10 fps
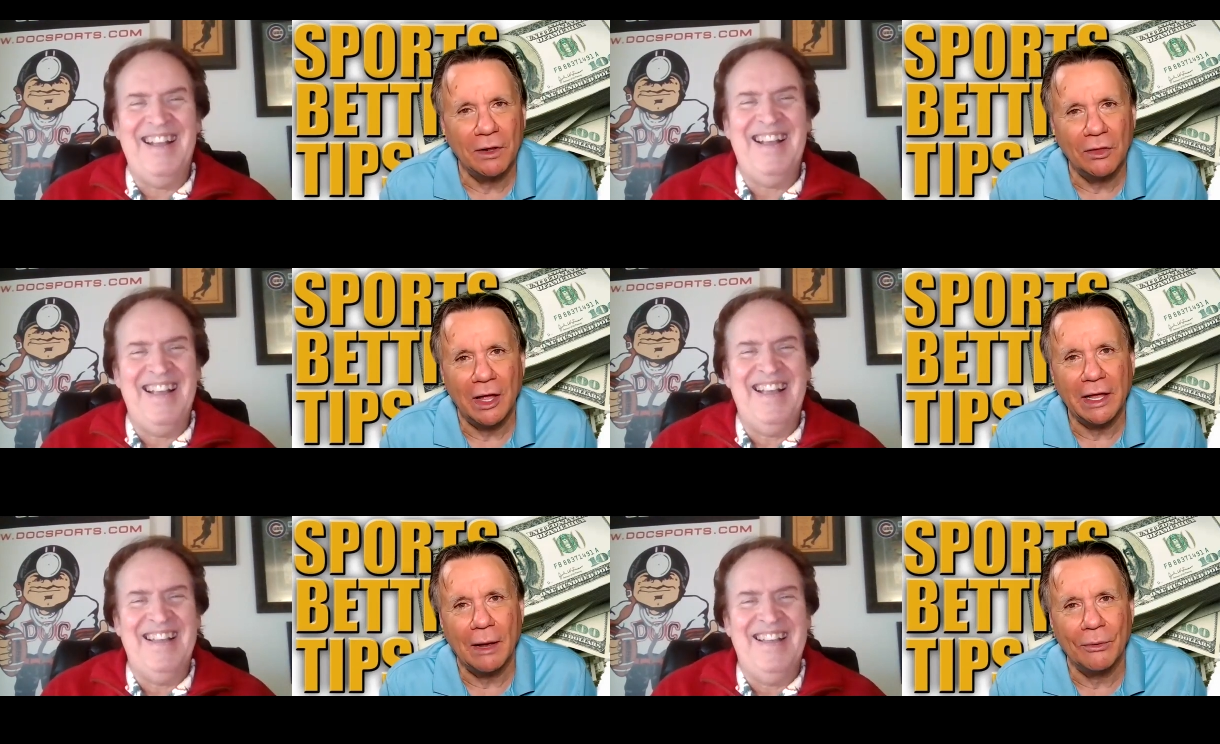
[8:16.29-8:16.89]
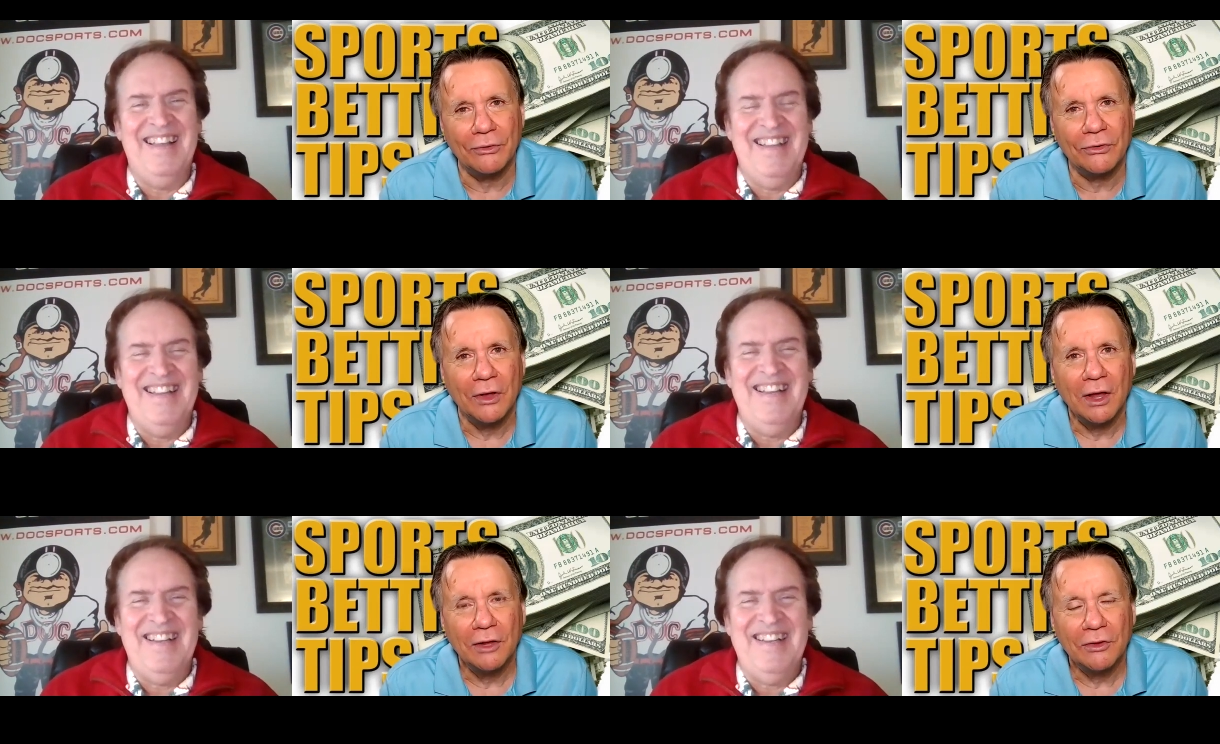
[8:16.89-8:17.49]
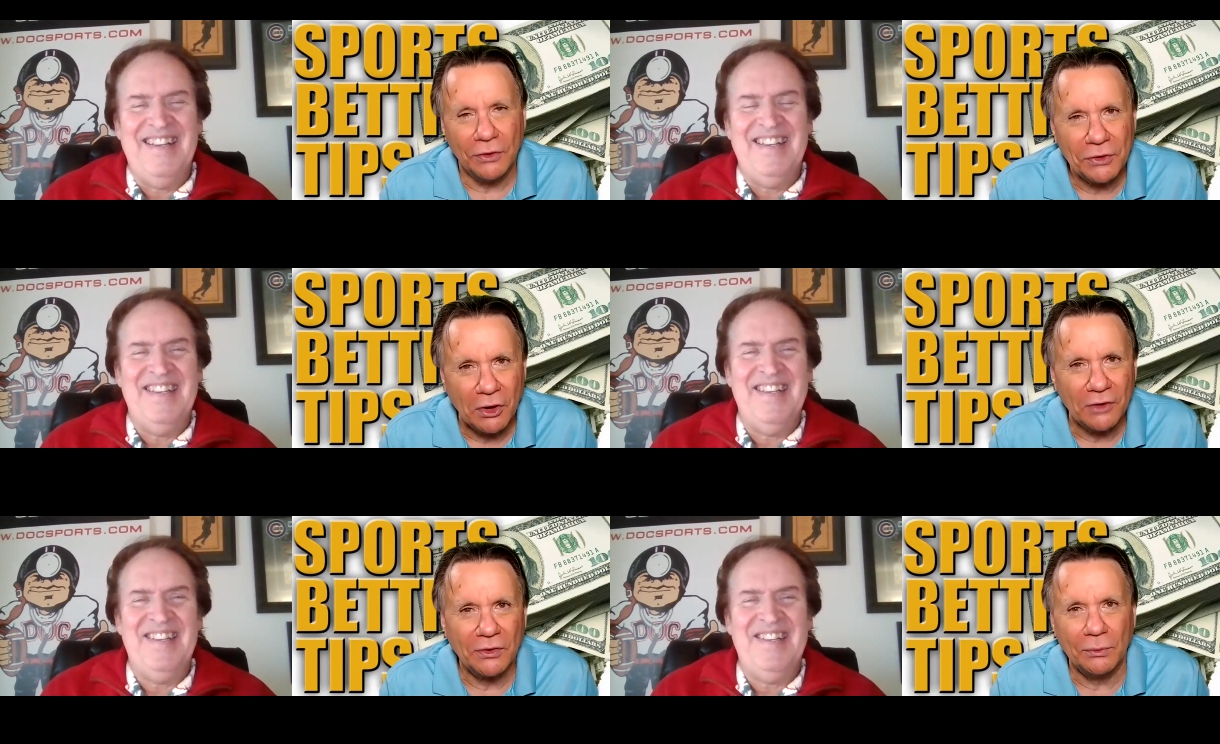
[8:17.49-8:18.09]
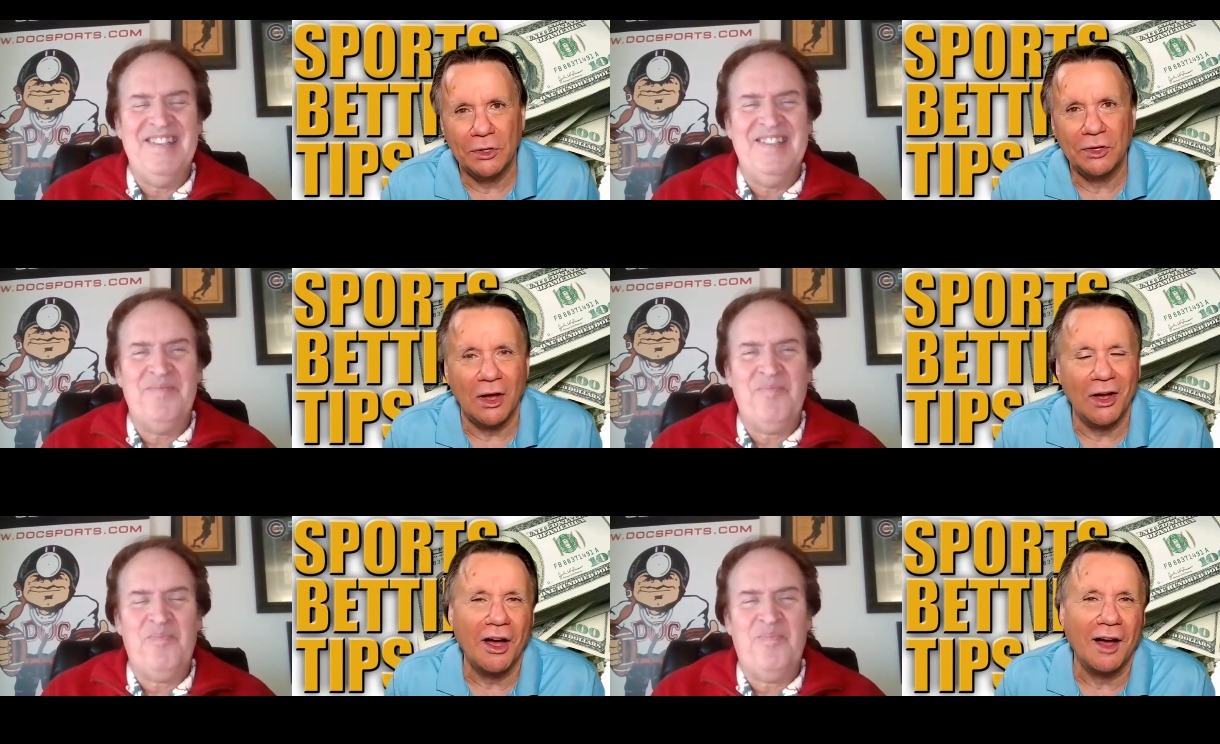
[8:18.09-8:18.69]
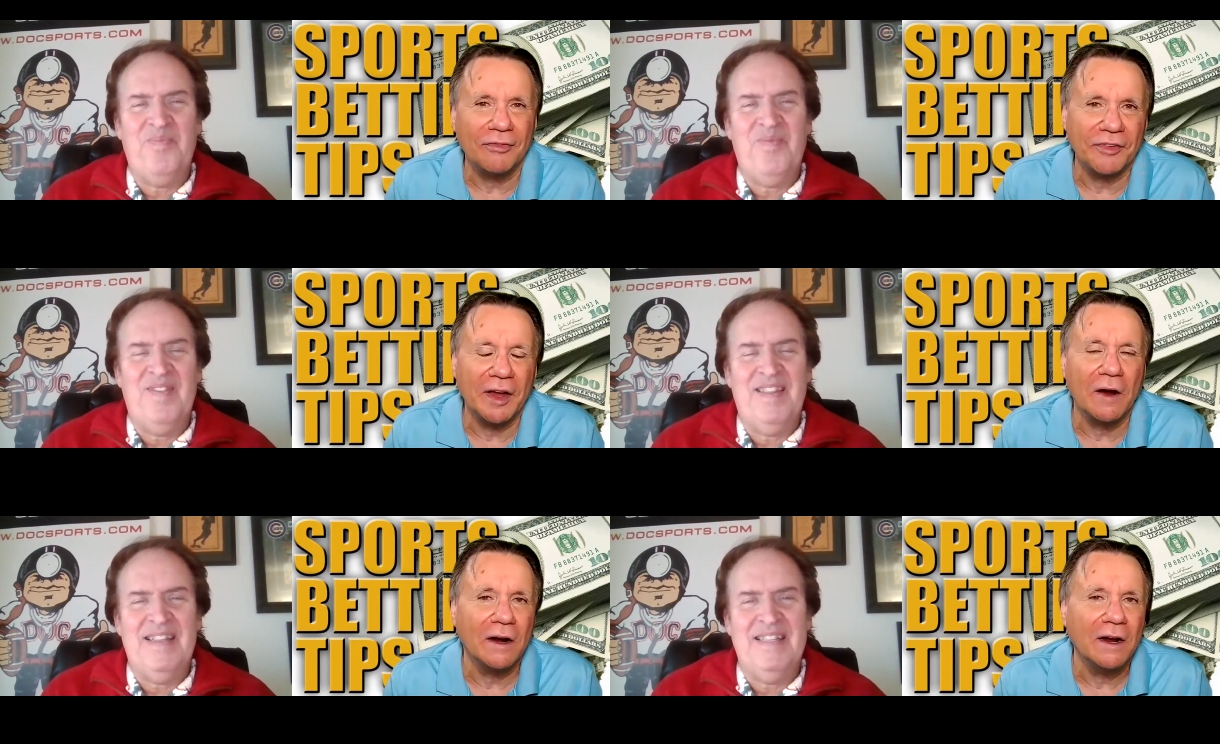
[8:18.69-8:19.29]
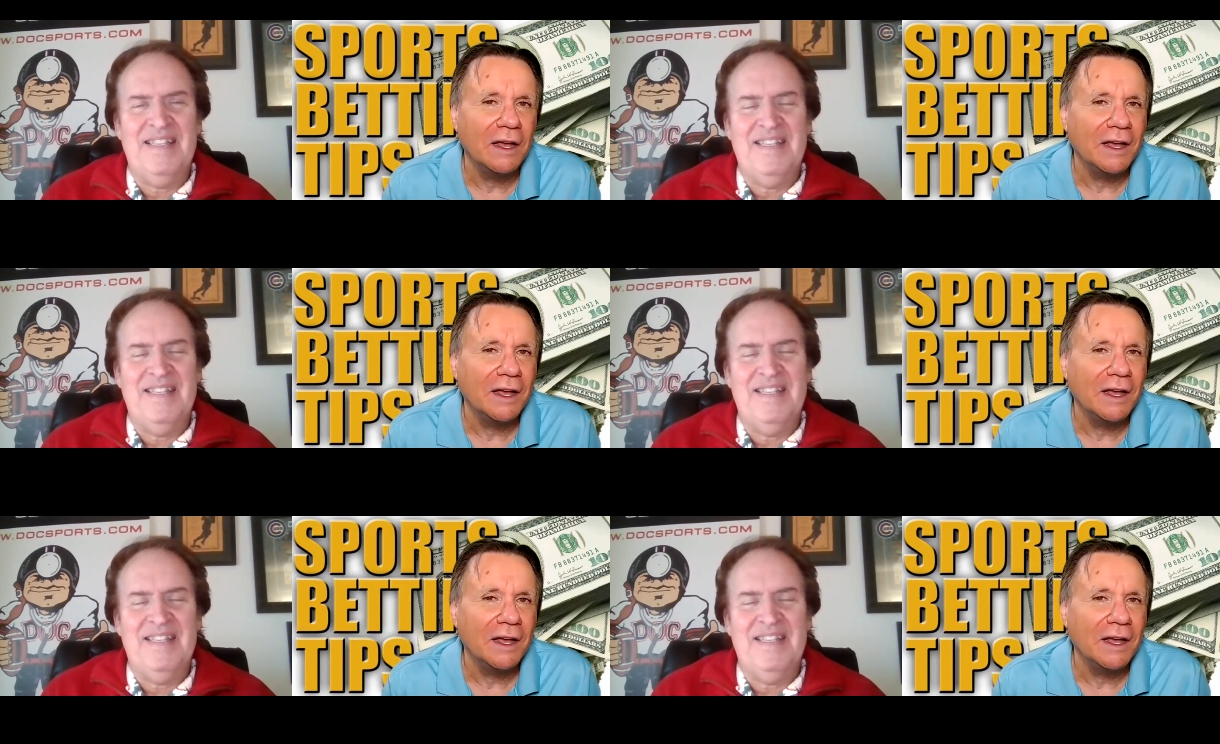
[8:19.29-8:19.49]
Speaker 1: And like I was discussing with Doug off air,